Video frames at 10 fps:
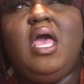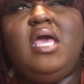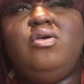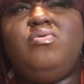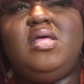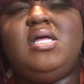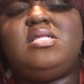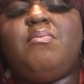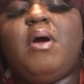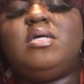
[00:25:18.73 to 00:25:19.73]
and you think
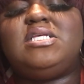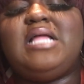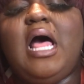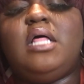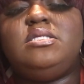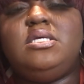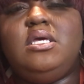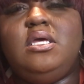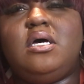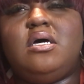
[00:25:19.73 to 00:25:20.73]
it's a
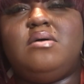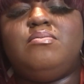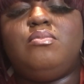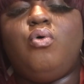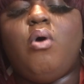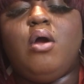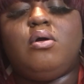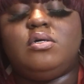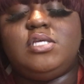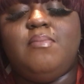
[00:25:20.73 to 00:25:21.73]
personality um,
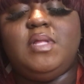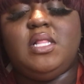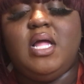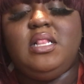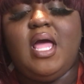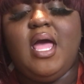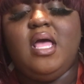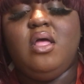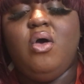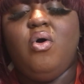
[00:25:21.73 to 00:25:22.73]
quirk or something like
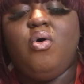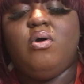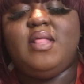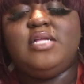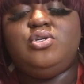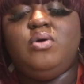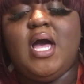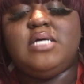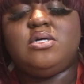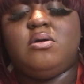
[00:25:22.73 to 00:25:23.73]
that or that you
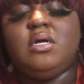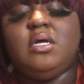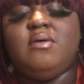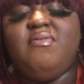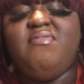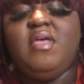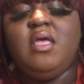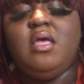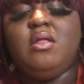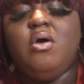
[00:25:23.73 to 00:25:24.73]
guys aren't a good
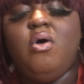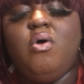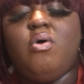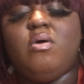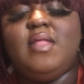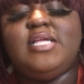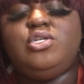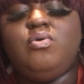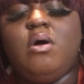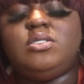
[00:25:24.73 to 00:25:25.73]
fit or
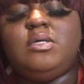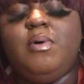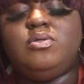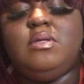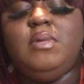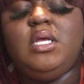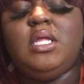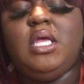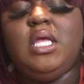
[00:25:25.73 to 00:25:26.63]
that you aren't supposed to be in,